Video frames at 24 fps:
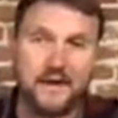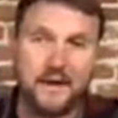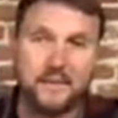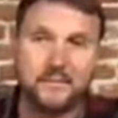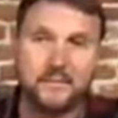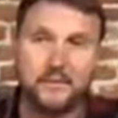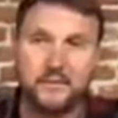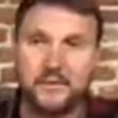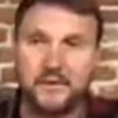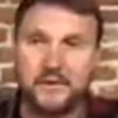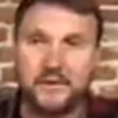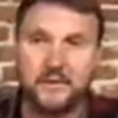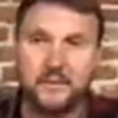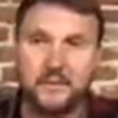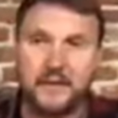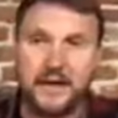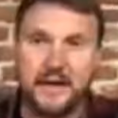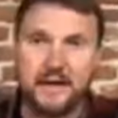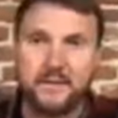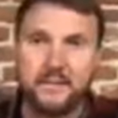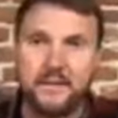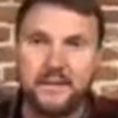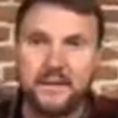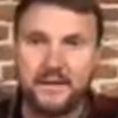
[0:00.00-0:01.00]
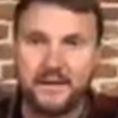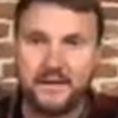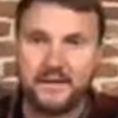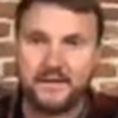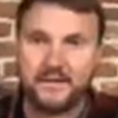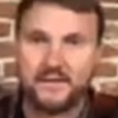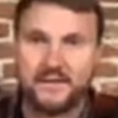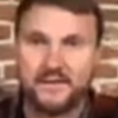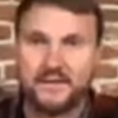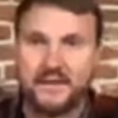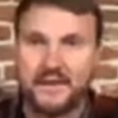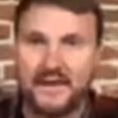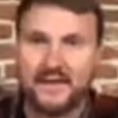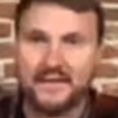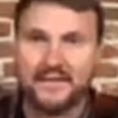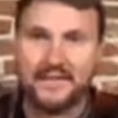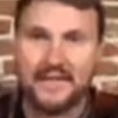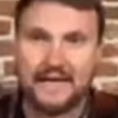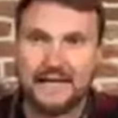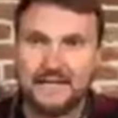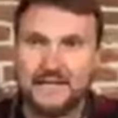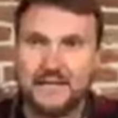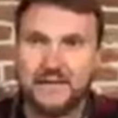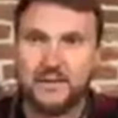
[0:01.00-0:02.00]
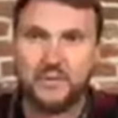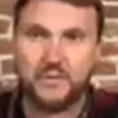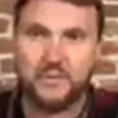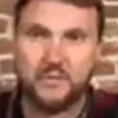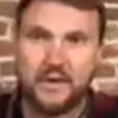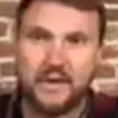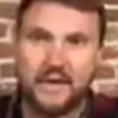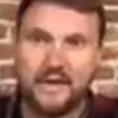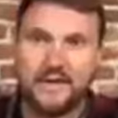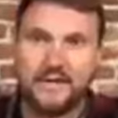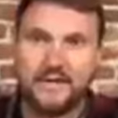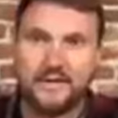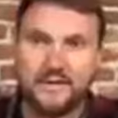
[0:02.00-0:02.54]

opportunity to make because contacts equal money.